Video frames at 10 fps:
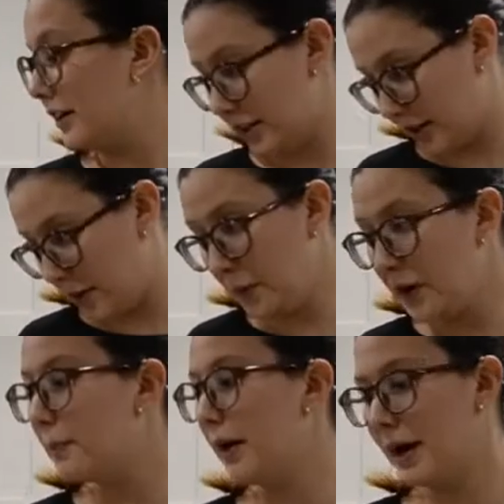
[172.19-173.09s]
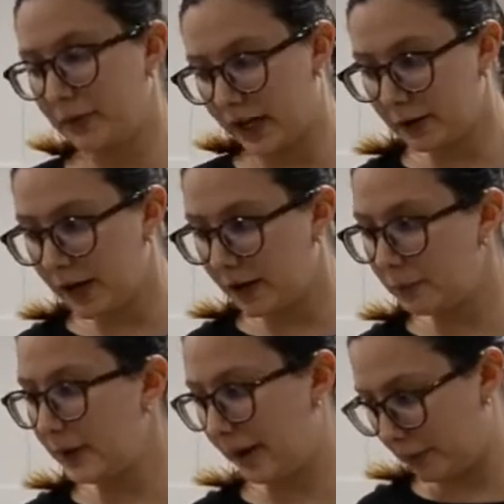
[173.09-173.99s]
up my black
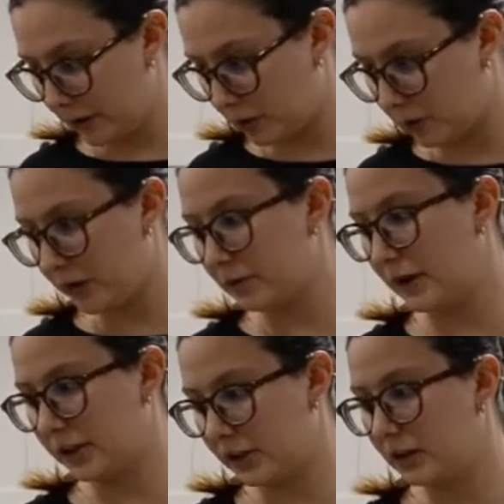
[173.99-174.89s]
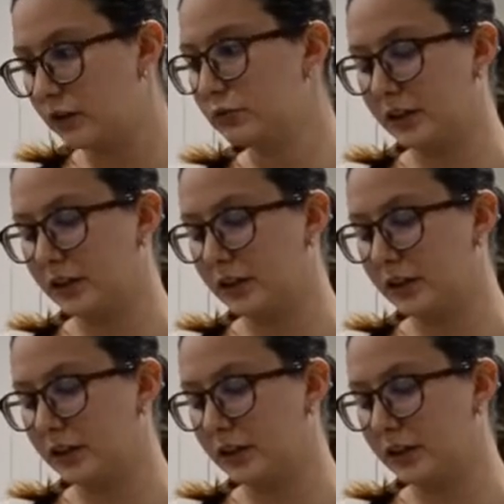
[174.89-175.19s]
peppercorn, my cloves,